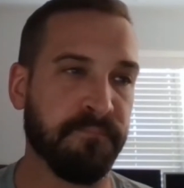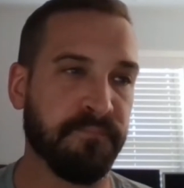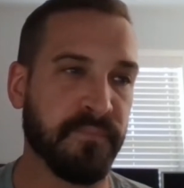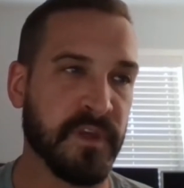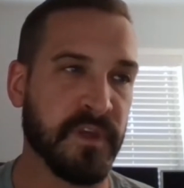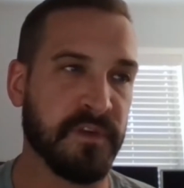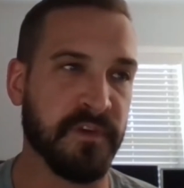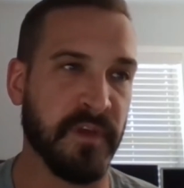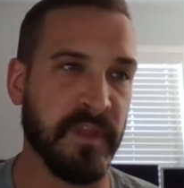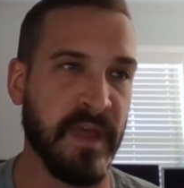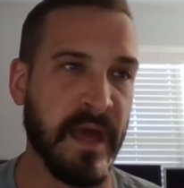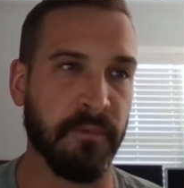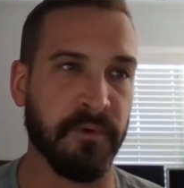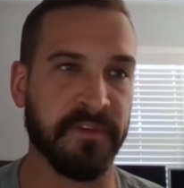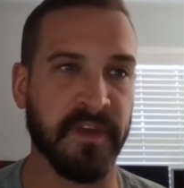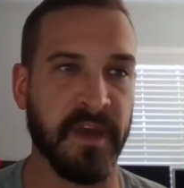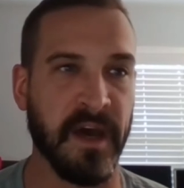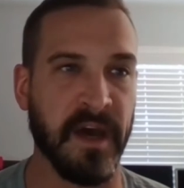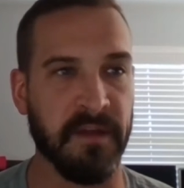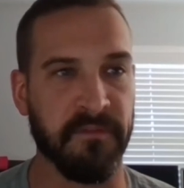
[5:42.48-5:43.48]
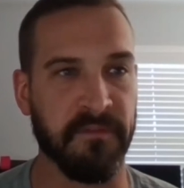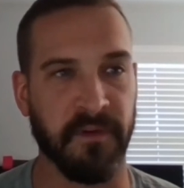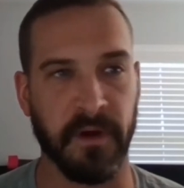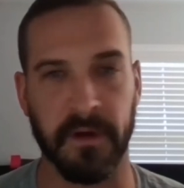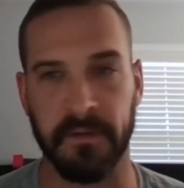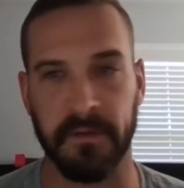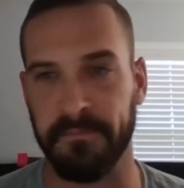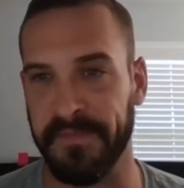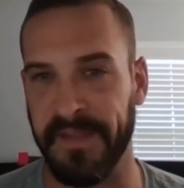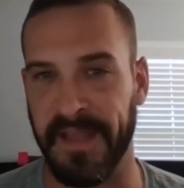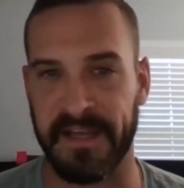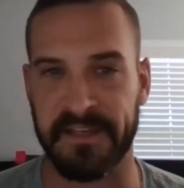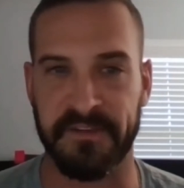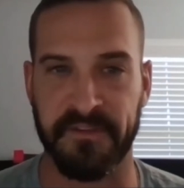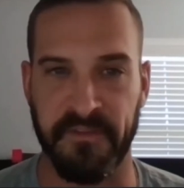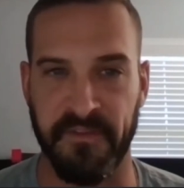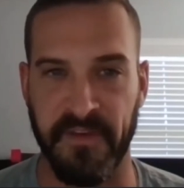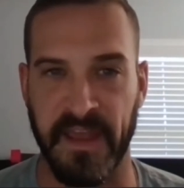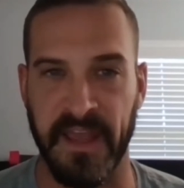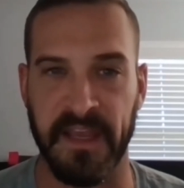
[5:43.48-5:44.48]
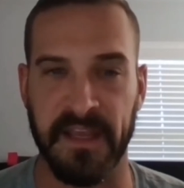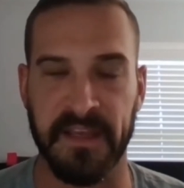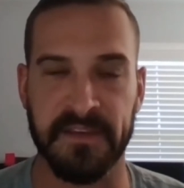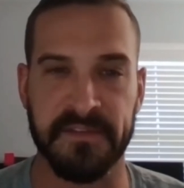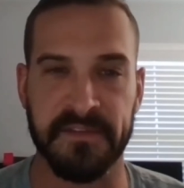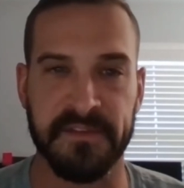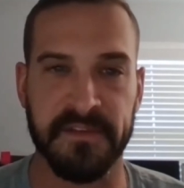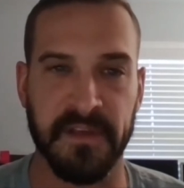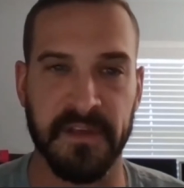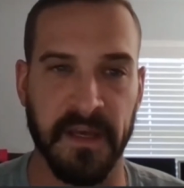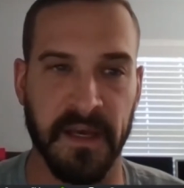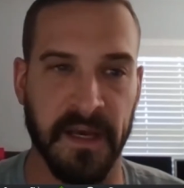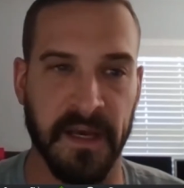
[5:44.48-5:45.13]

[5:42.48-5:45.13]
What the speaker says: So that was kind of our next phase.